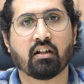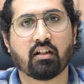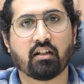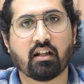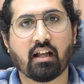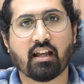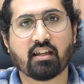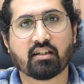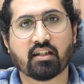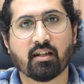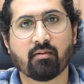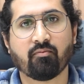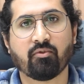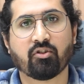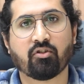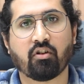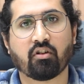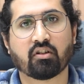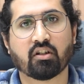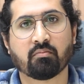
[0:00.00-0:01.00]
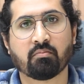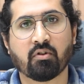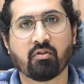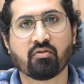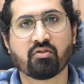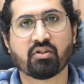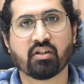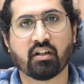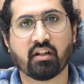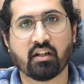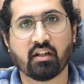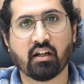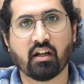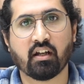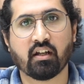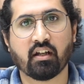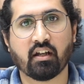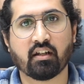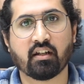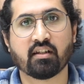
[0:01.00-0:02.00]
Last time we talked about Gen AI
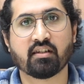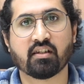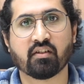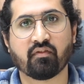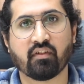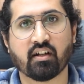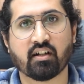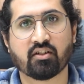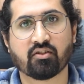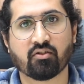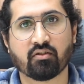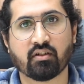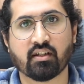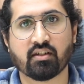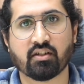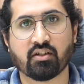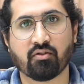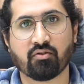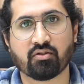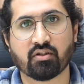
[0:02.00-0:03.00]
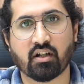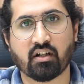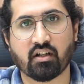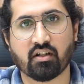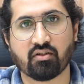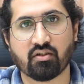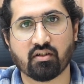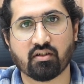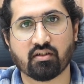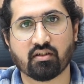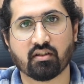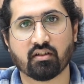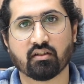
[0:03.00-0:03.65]
and its effects on SEO strategies.